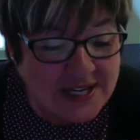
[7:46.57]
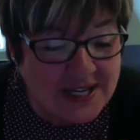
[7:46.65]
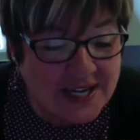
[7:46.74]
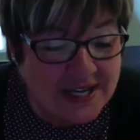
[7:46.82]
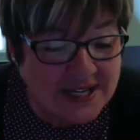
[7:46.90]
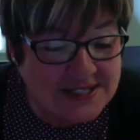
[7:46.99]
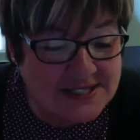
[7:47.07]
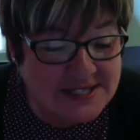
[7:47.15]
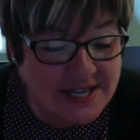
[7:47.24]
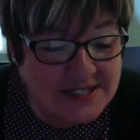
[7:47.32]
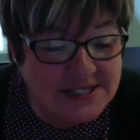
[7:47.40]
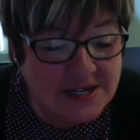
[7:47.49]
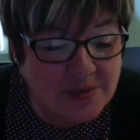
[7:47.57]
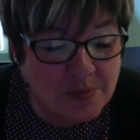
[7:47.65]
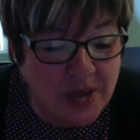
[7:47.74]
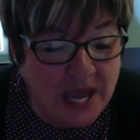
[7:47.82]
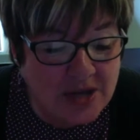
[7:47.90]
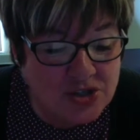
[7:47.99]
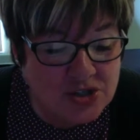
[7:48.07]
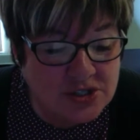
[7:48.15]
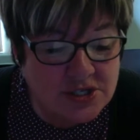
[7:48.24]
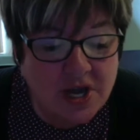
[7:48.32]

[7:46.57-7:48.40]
and extend compassion to